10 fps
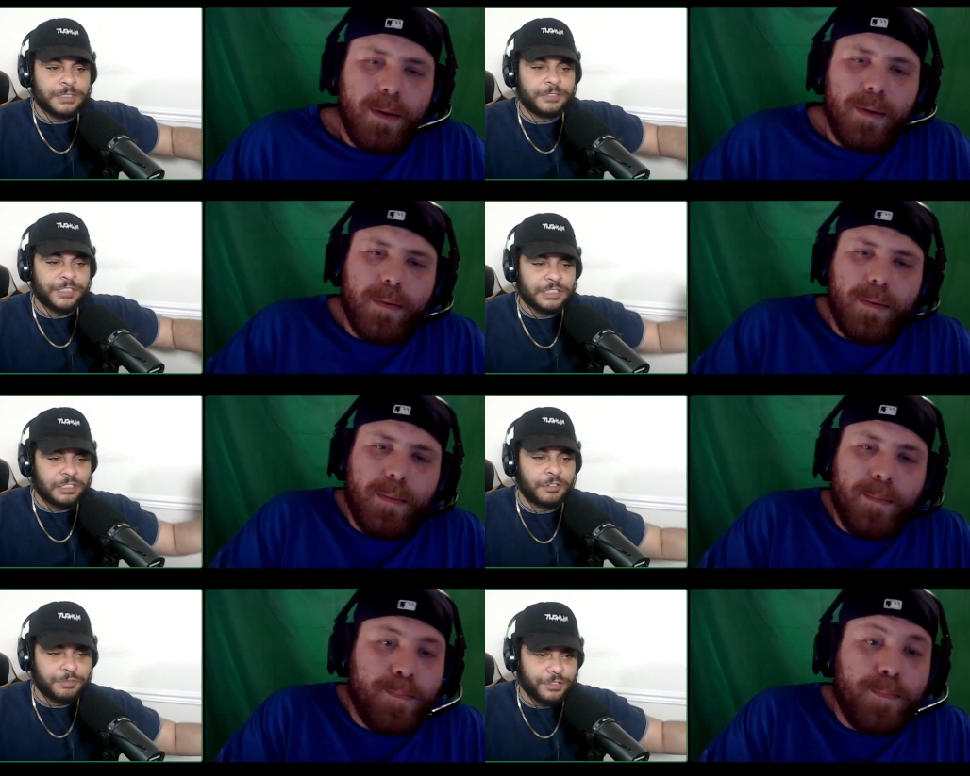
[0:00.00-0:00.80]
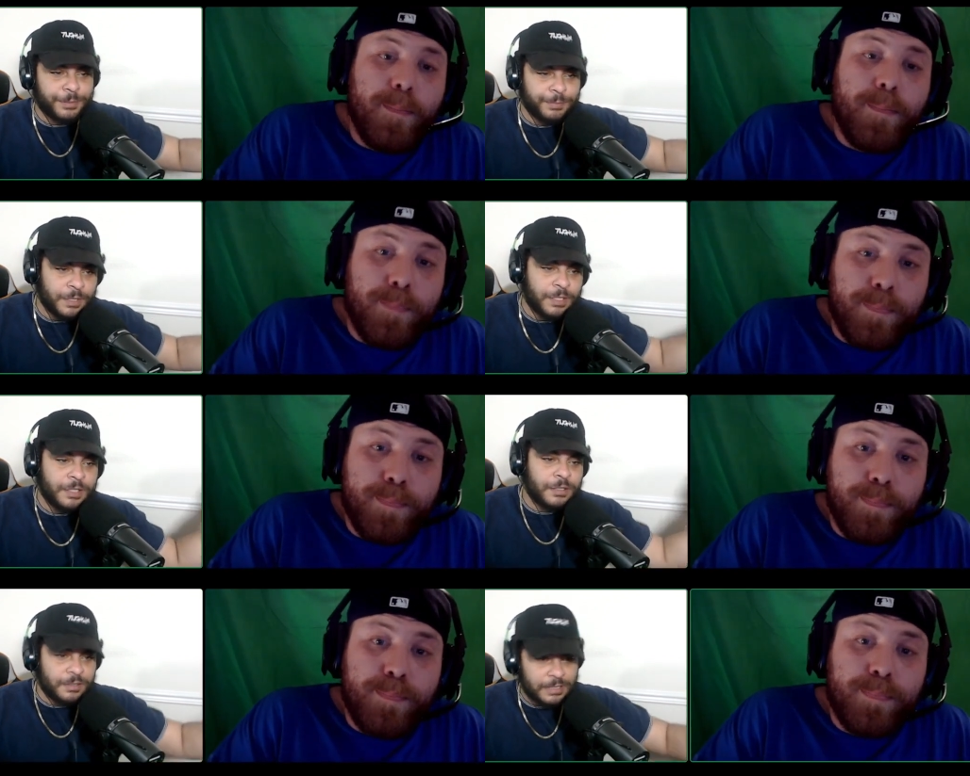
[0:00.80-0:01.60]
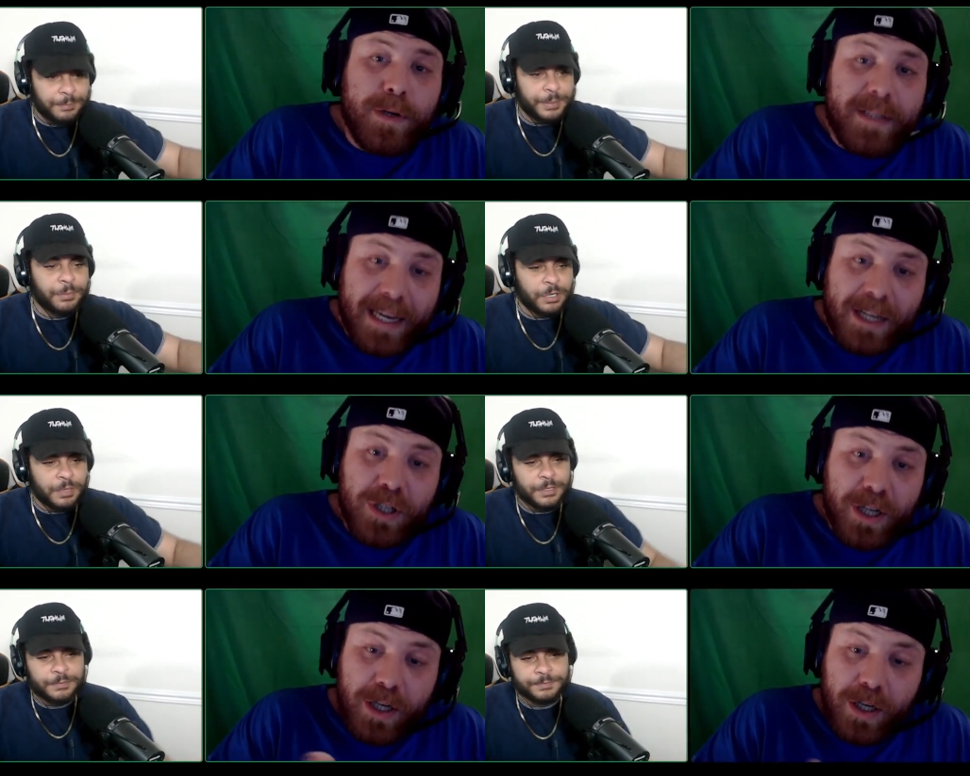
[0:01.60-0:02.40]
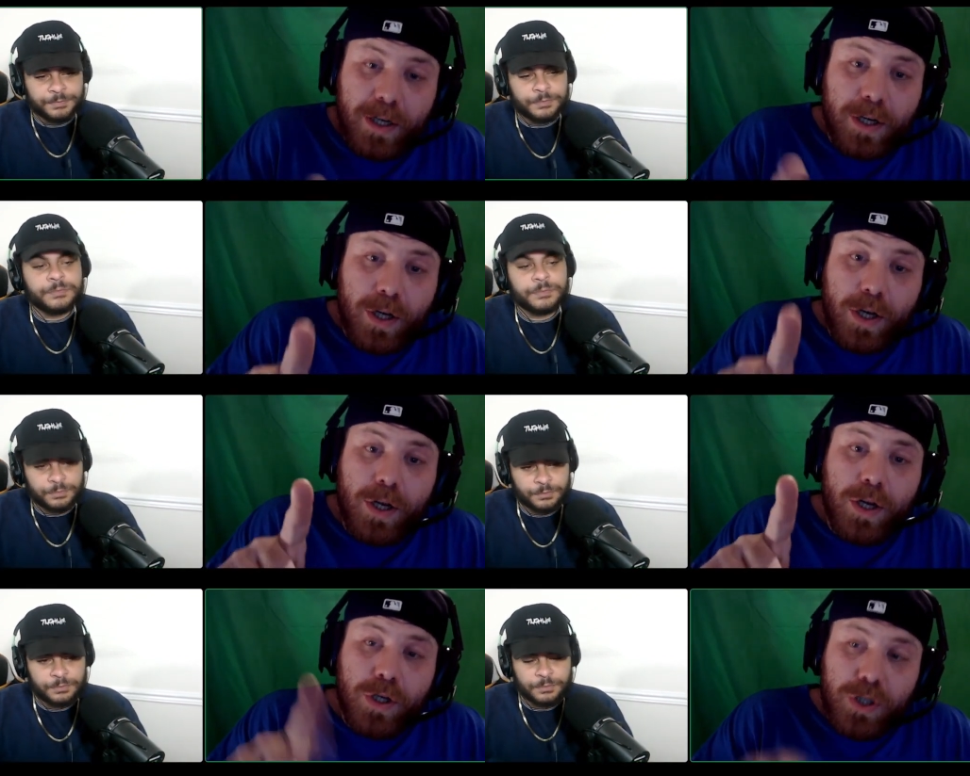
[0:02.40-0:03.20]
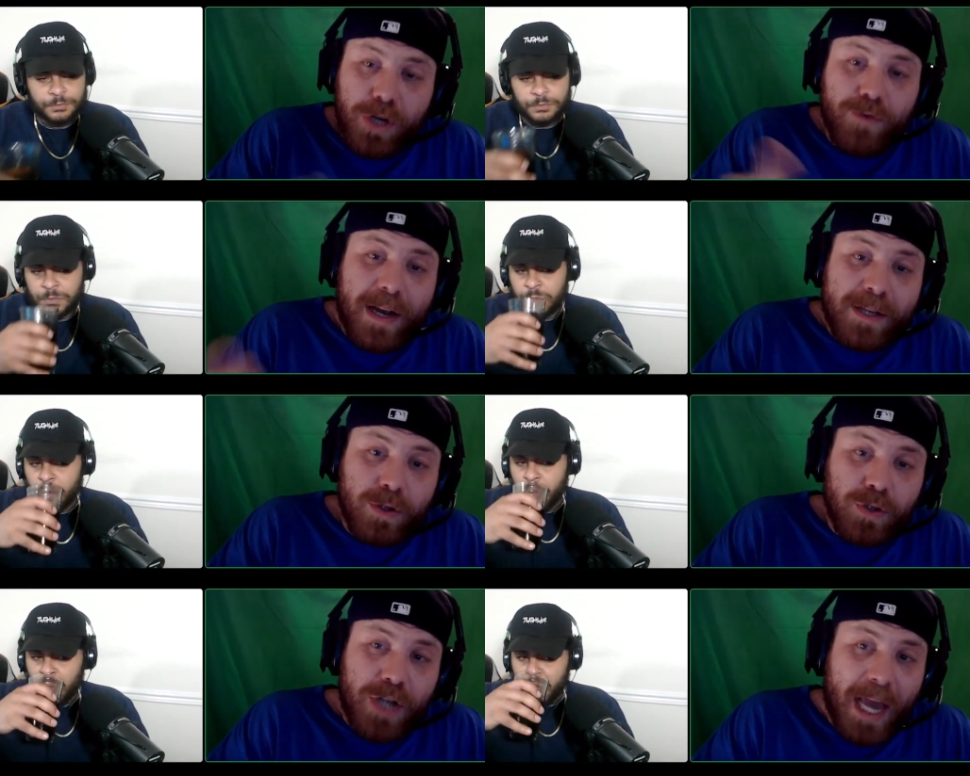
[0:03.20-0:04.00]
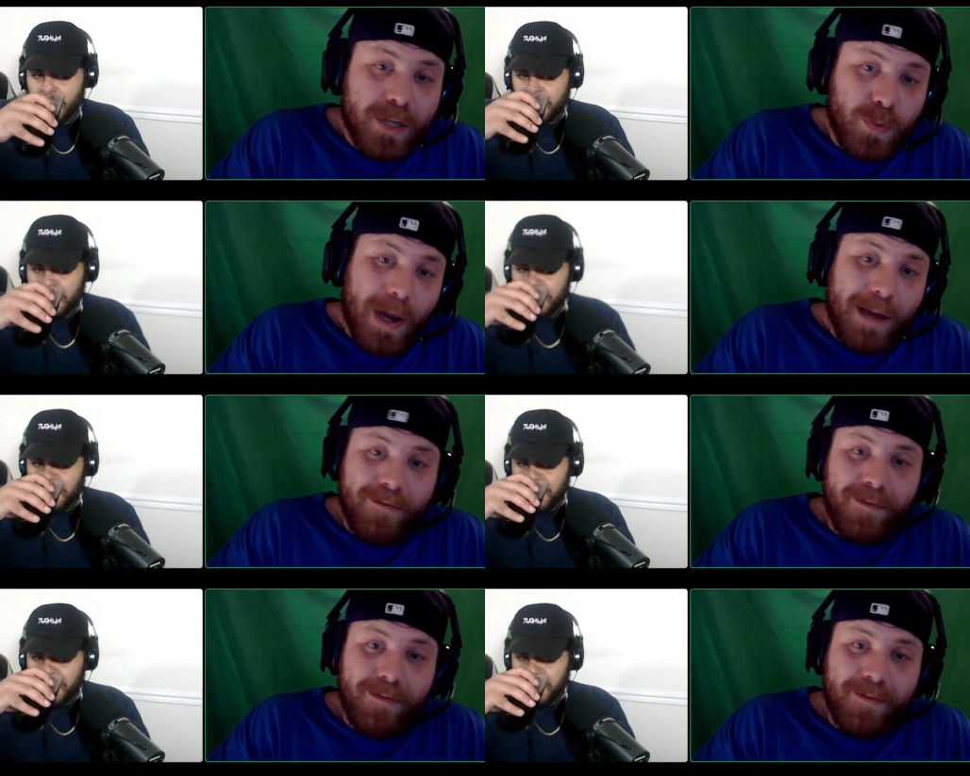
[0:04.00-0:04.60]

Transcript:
Speaker 1: division off rip, let Prediction. She wrestled Jack's wife.